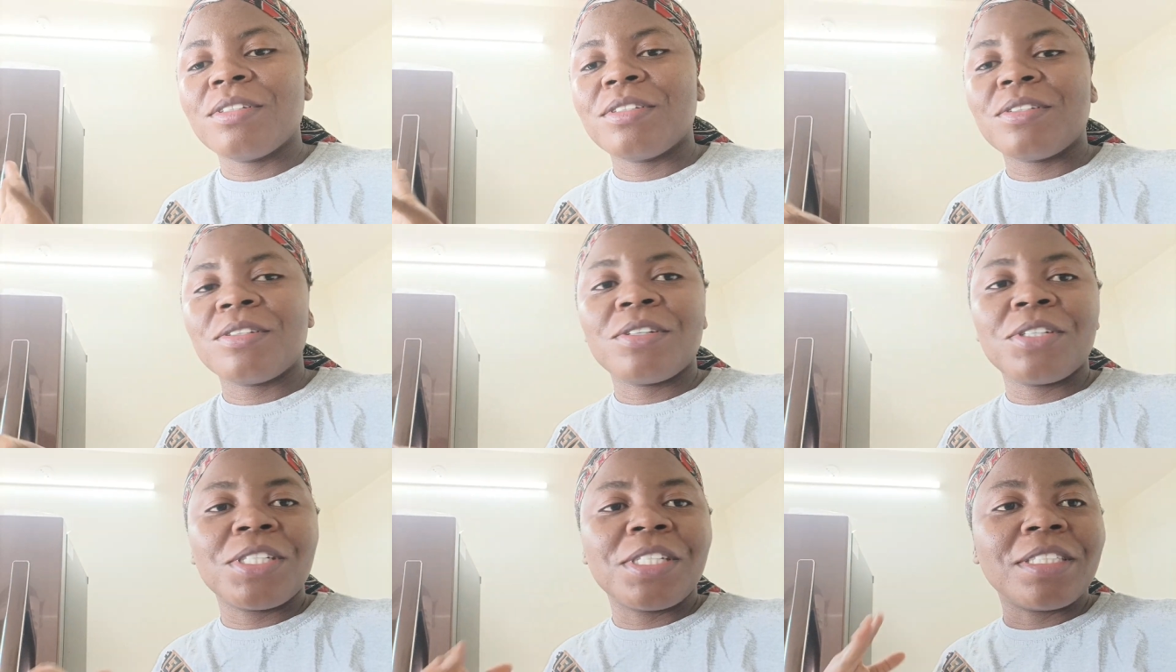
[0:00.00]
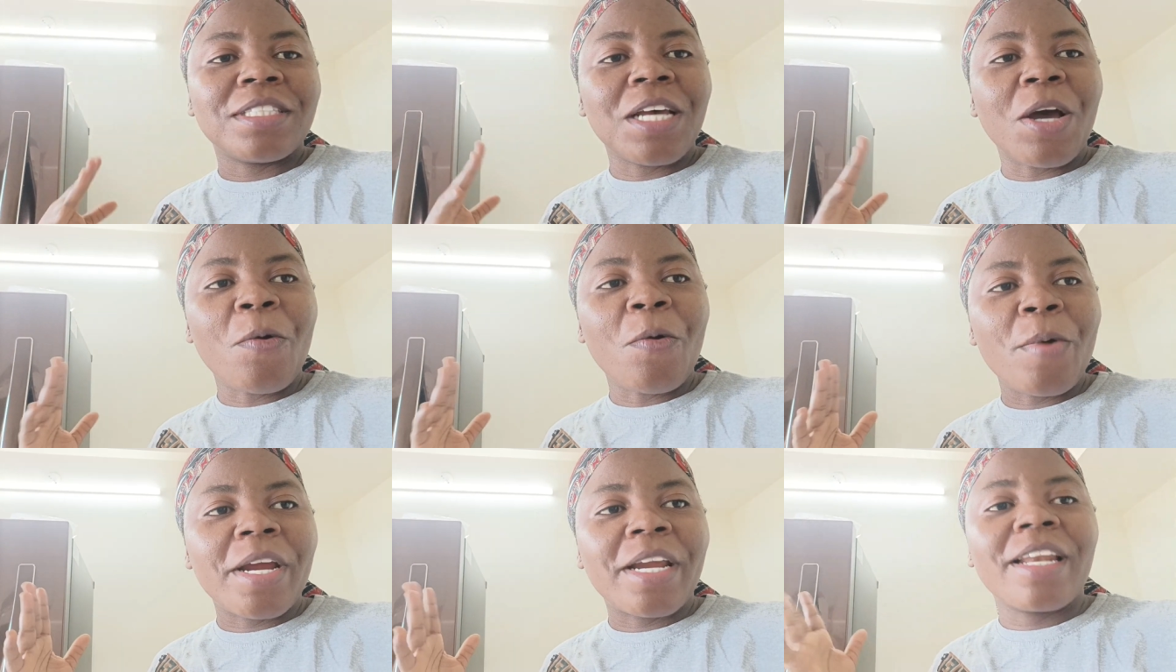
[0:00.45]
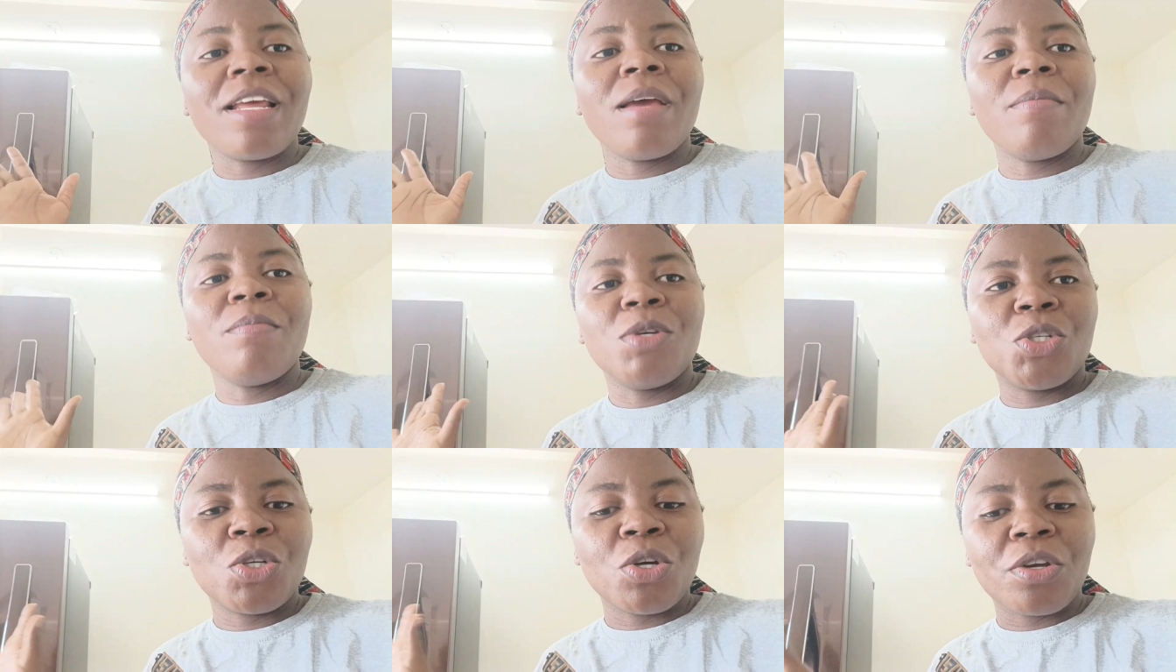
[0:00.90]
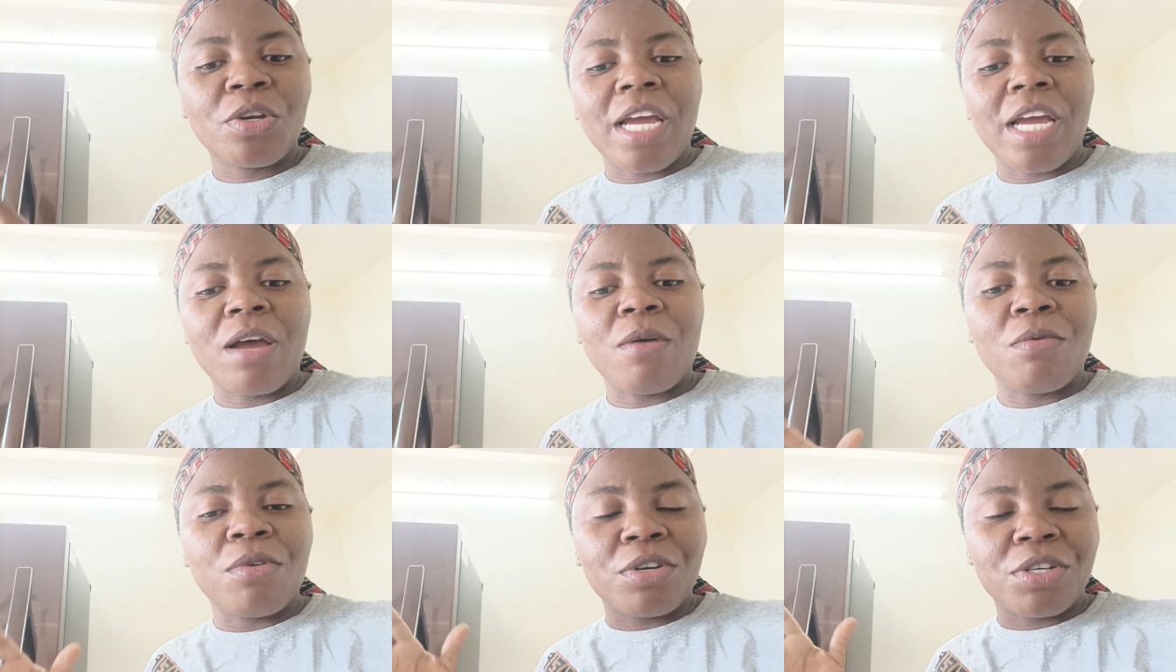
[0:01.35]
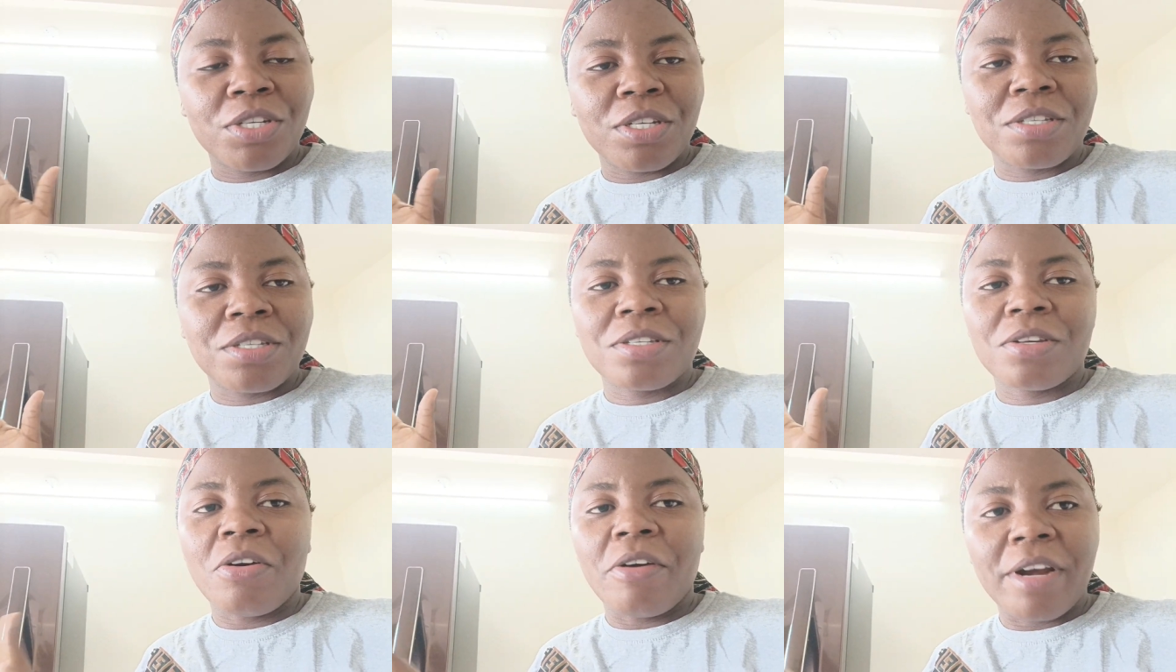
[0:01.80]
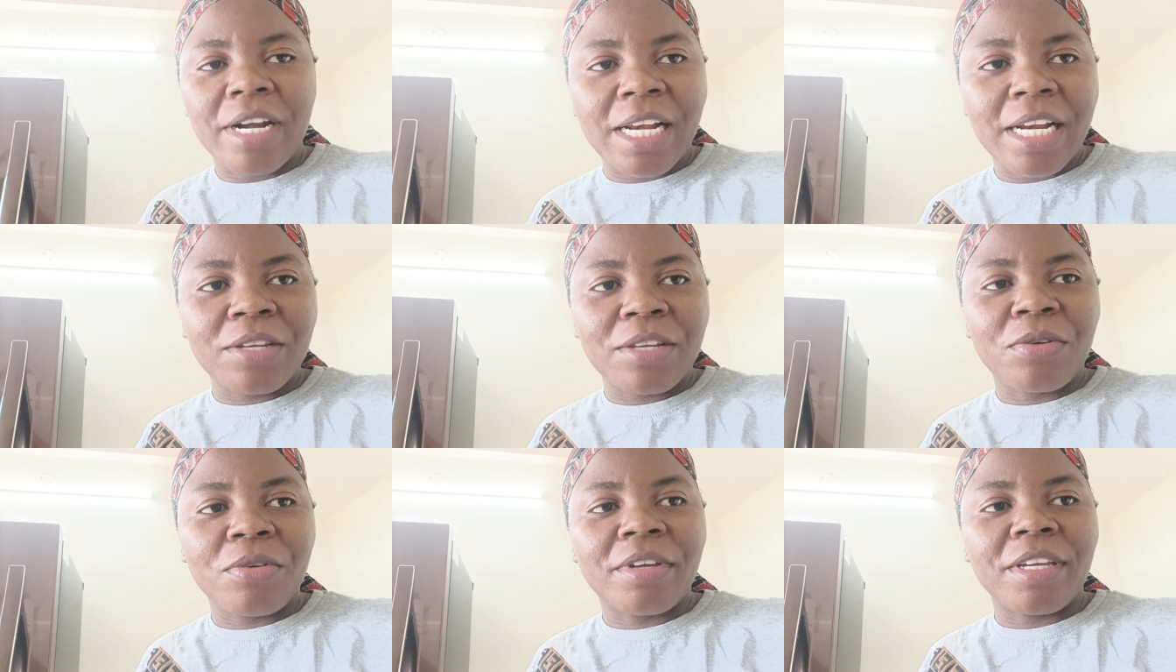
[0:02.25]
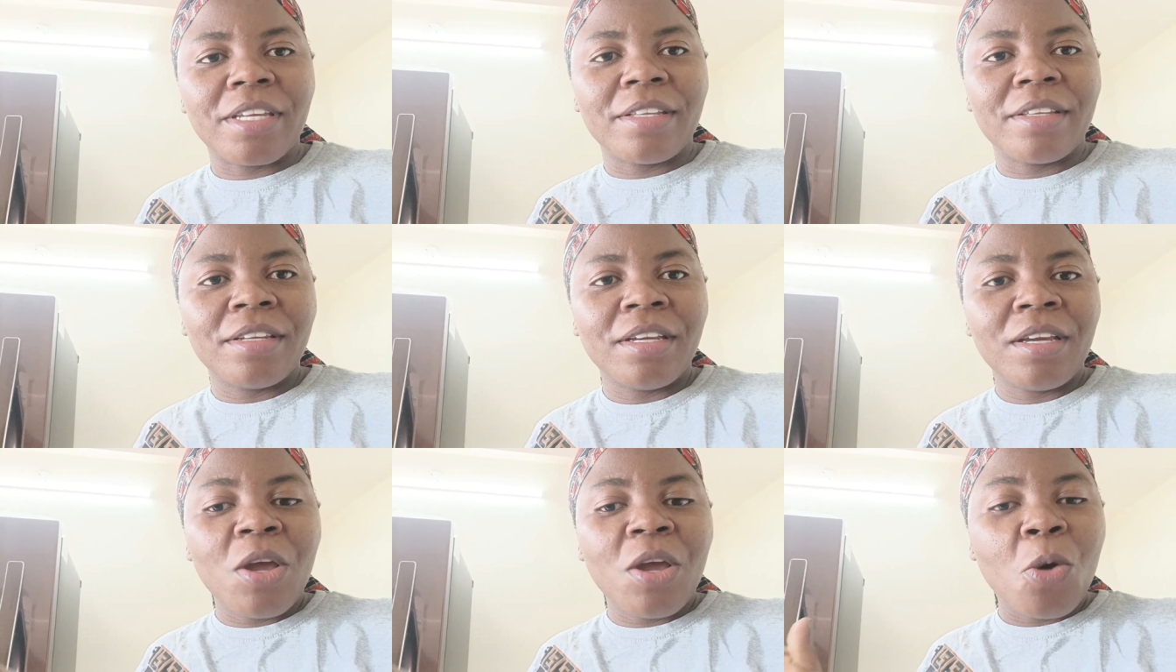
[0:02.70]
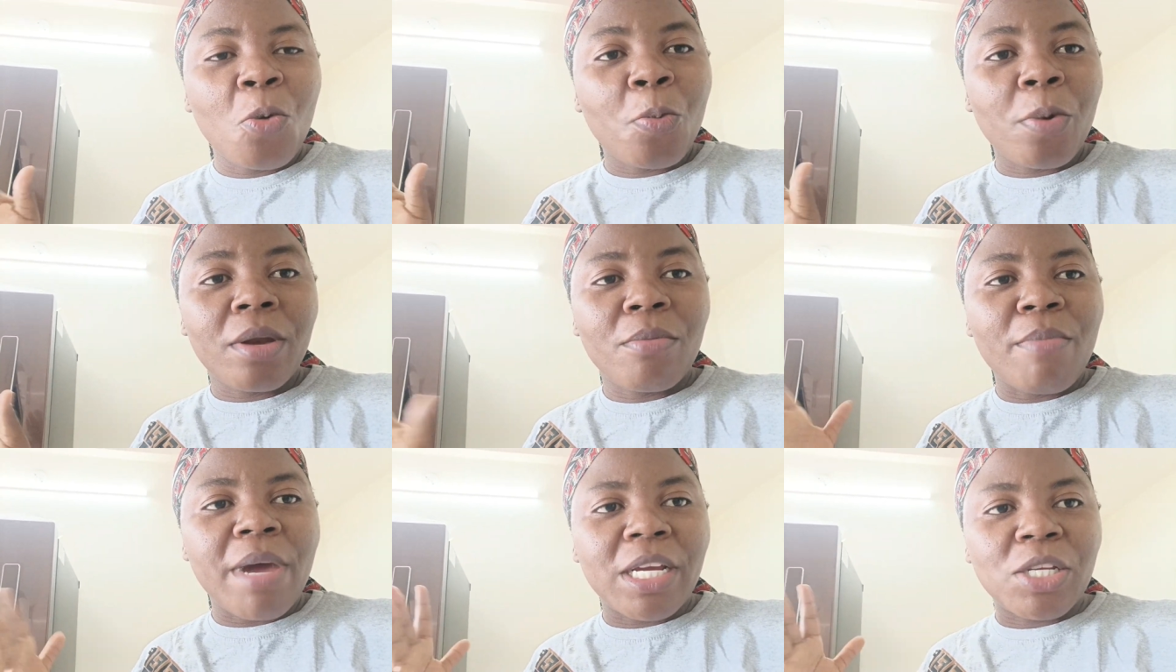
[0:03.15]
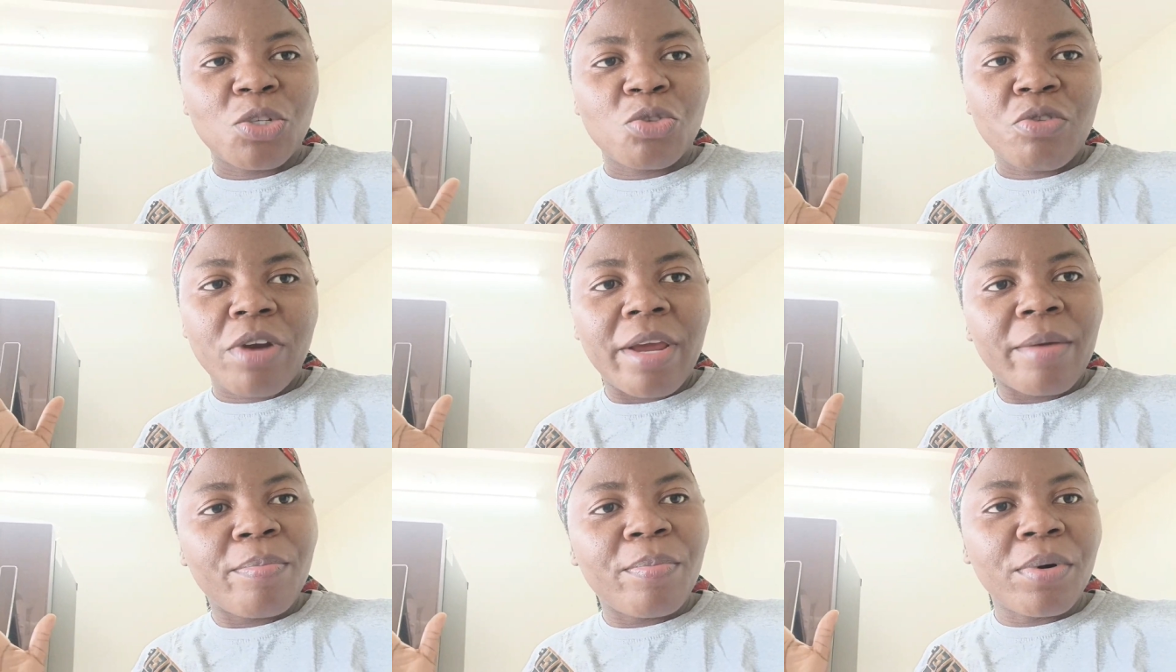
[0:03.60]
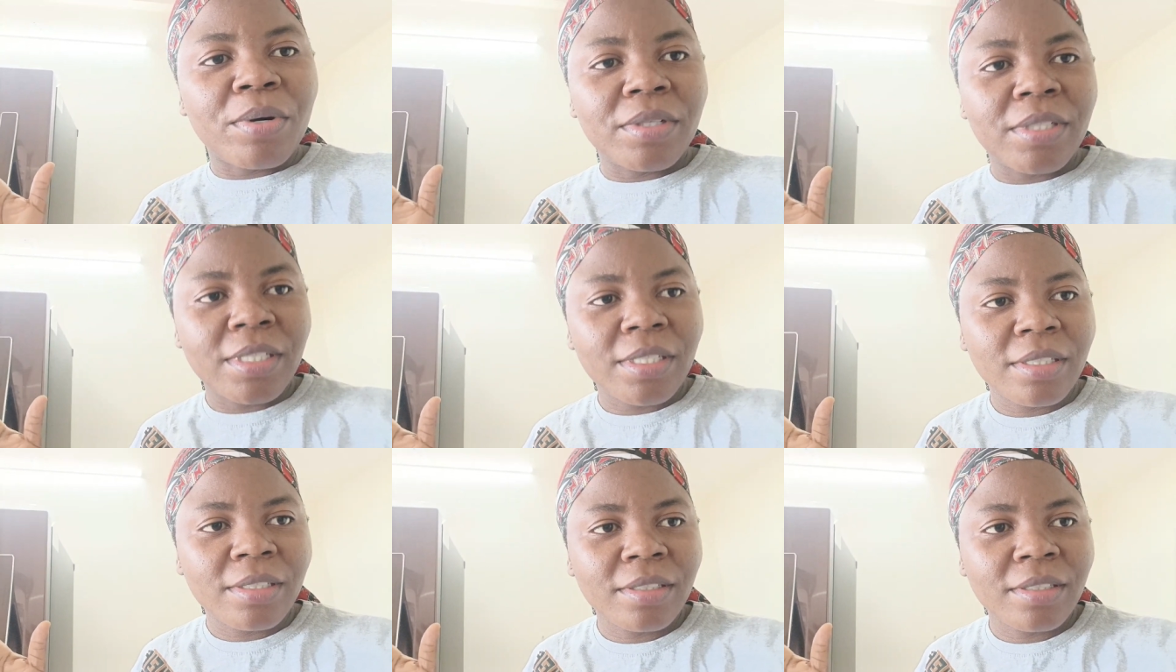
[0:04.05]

So she's awake. Let me show you guys what she's currently doing with my tripod.